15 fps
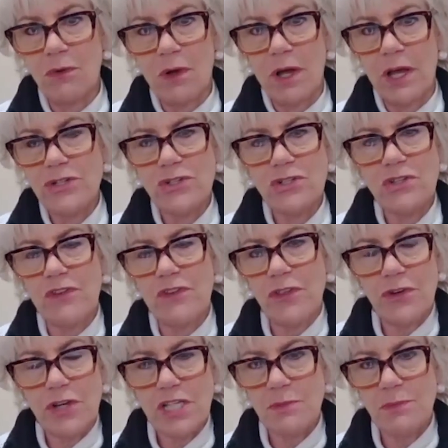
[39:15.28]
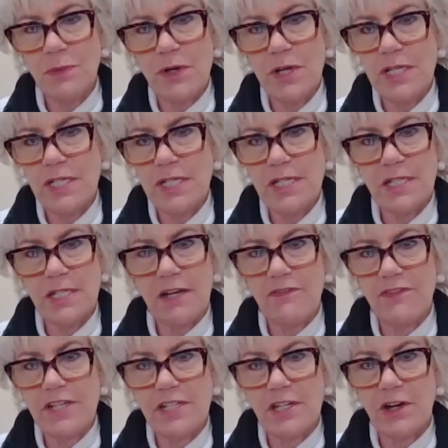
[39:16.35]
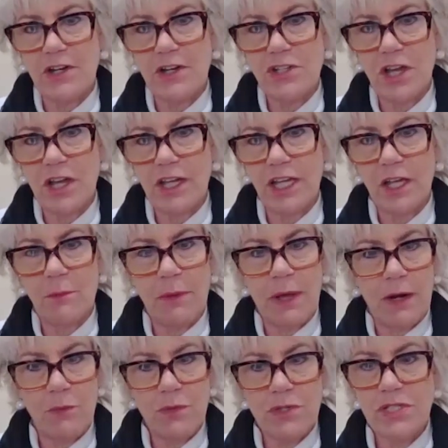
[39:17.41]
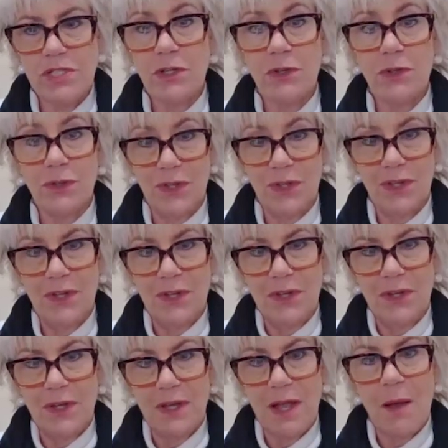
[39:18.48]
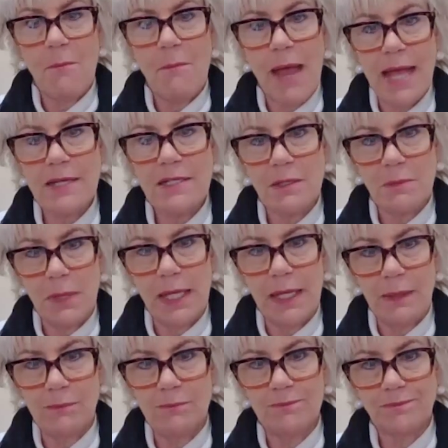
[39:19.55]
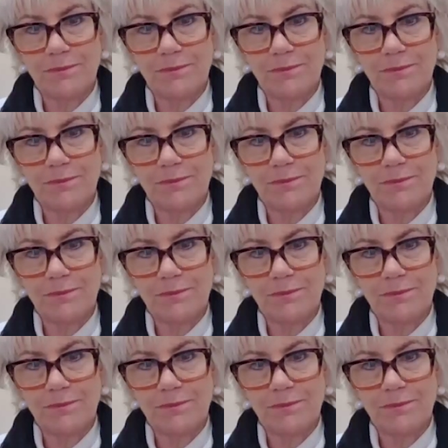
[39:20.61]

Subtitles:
hundreds of other experiences that if I started talking about it would still come back to me.